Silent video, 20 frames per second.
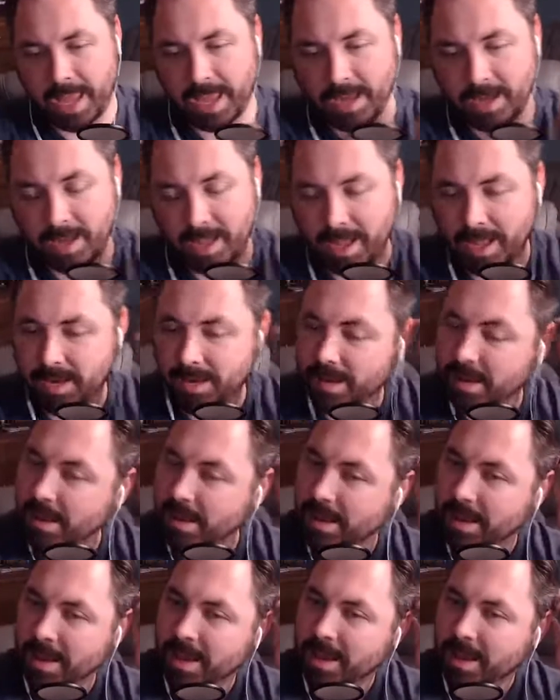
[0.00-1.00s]
and
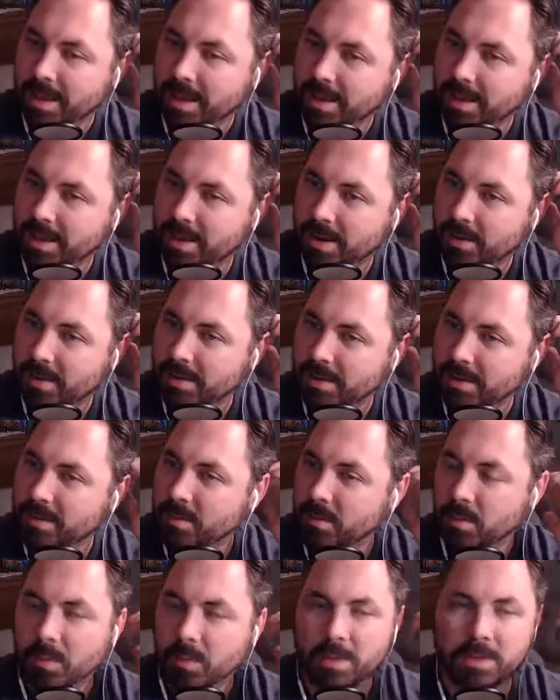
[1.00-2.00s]

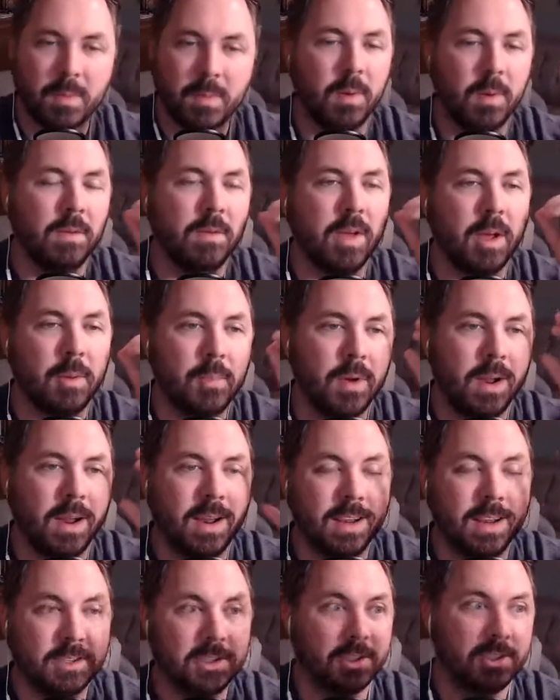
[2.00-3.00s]
once my wife got
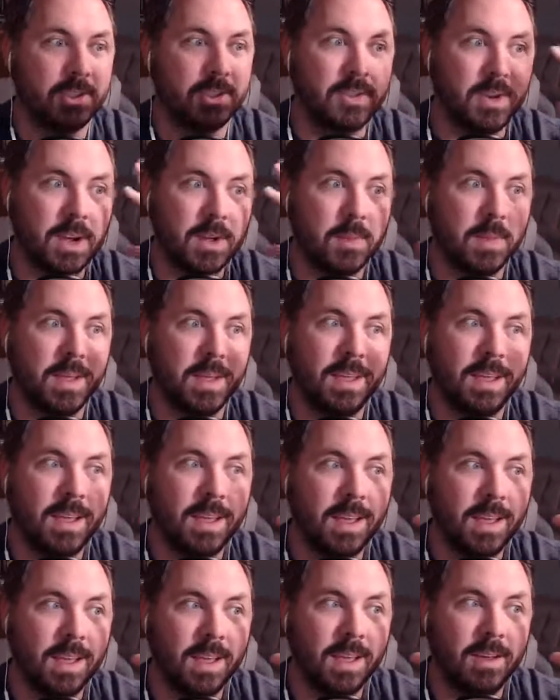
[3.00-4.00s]
pregnant, it just struck me
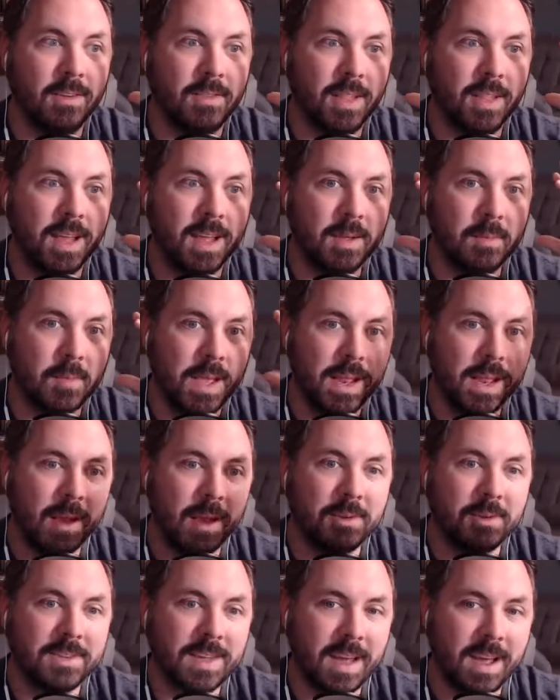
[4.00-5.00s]
of like, man, I
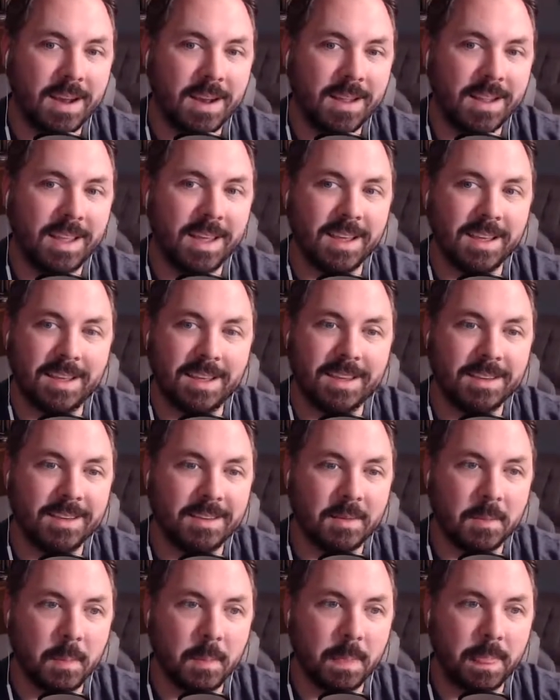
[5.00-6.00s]
was kind of like.
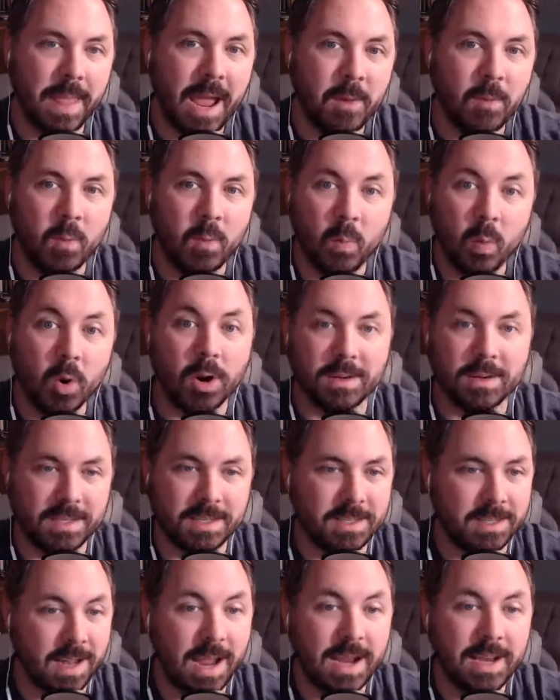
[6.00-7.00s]
I
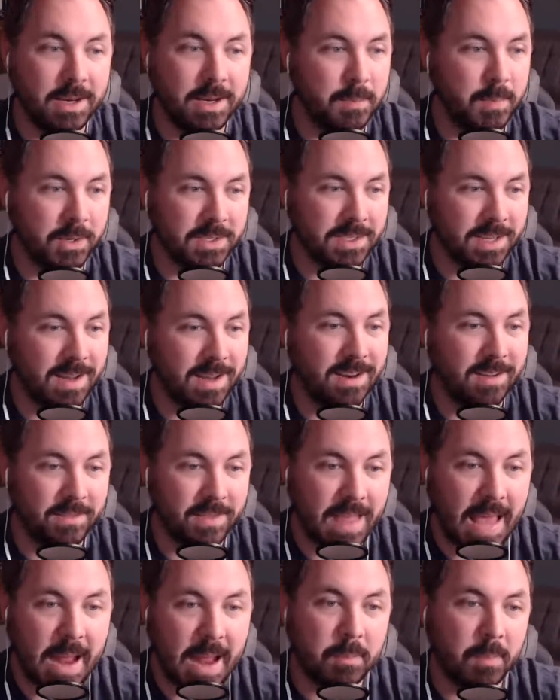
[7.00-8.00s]
worked 90% of
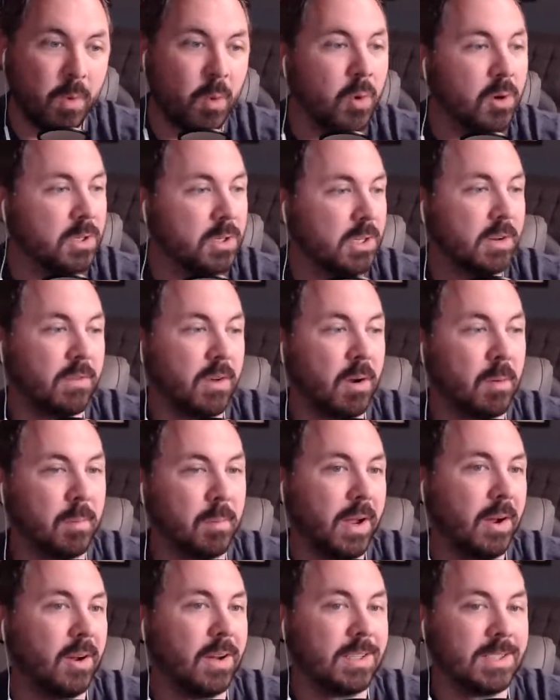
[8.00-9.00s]
that portion of our
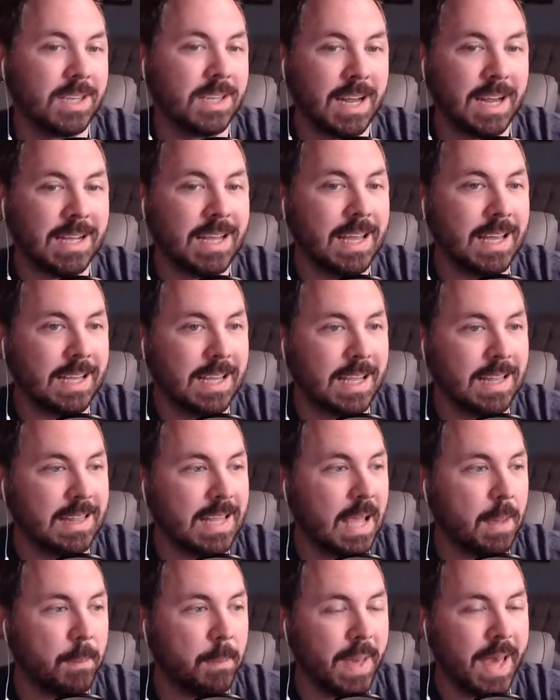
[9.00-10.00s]
marriage, and I can't get
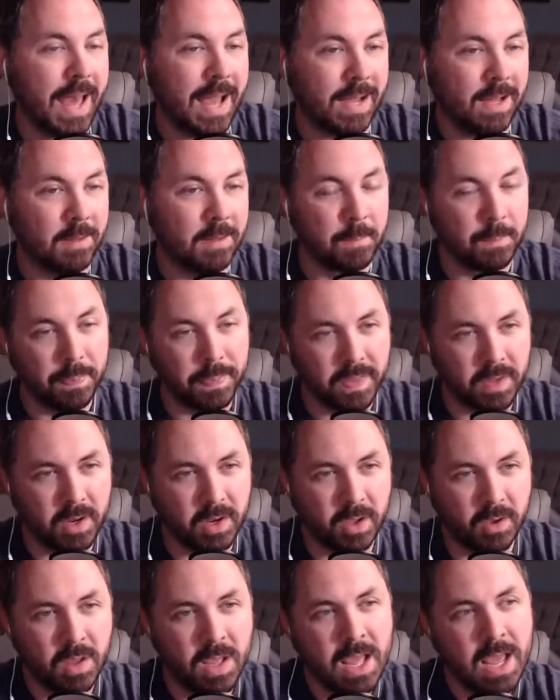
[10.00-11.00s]
that back, and
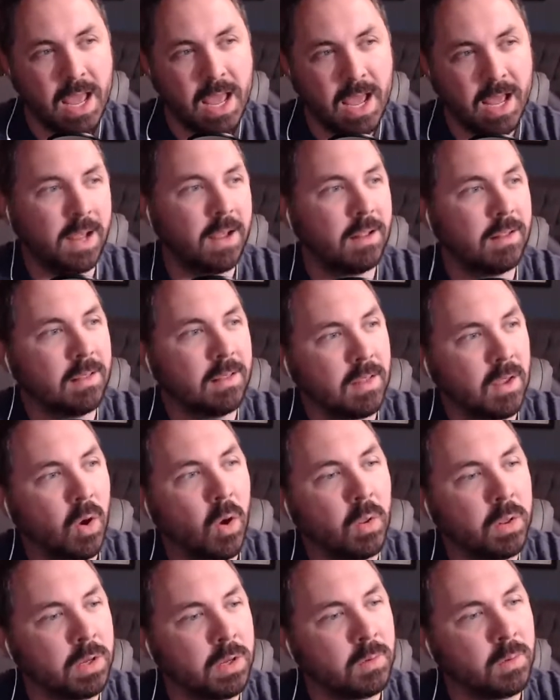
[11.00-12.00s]
the
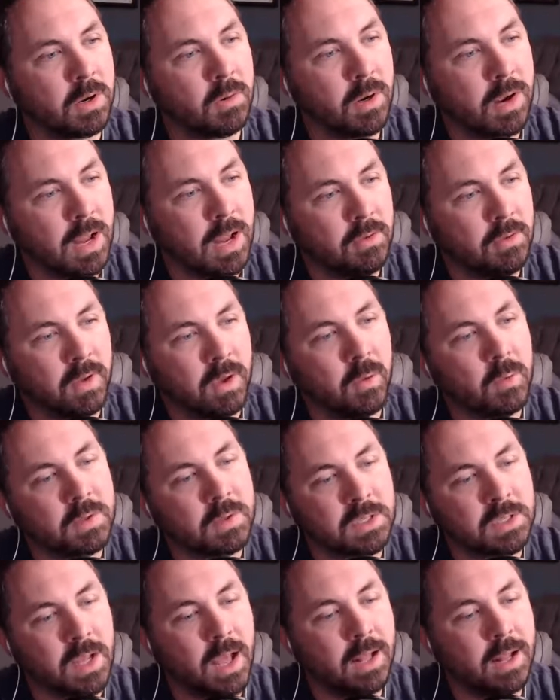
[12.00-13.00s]
only regret I felt
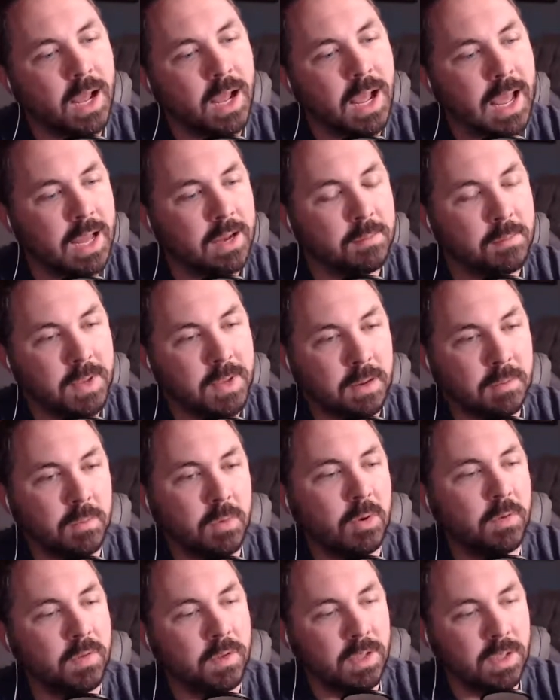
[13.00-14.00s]
was not, I hadn't made a
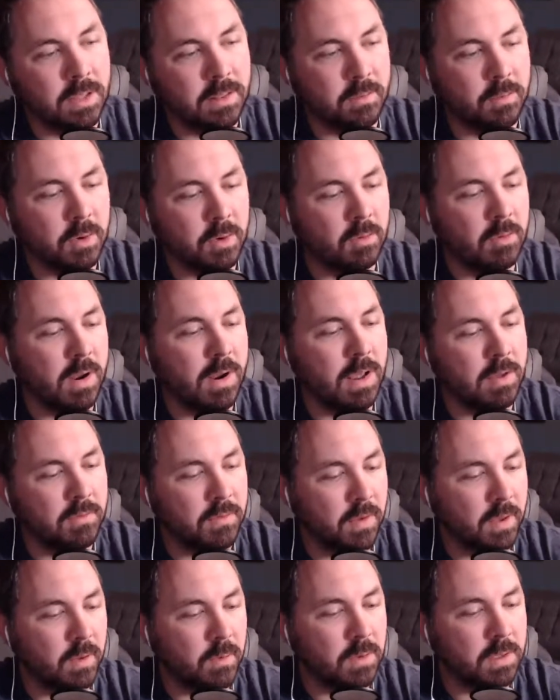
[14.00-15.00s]
movie yet. The regret I
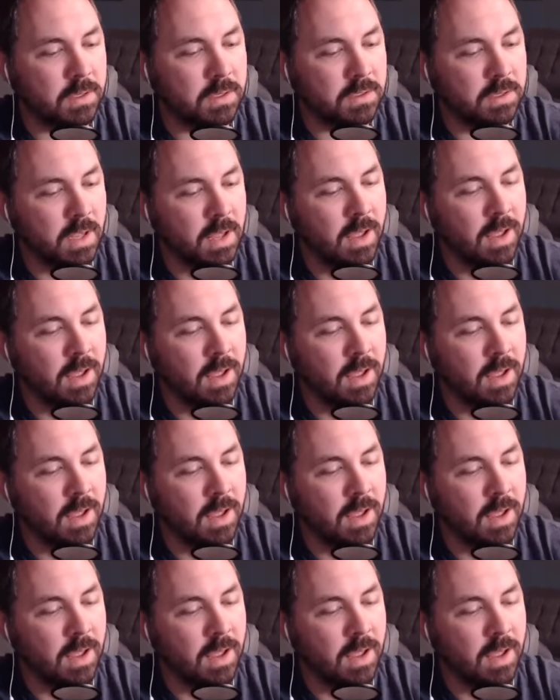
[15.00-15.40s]
felt was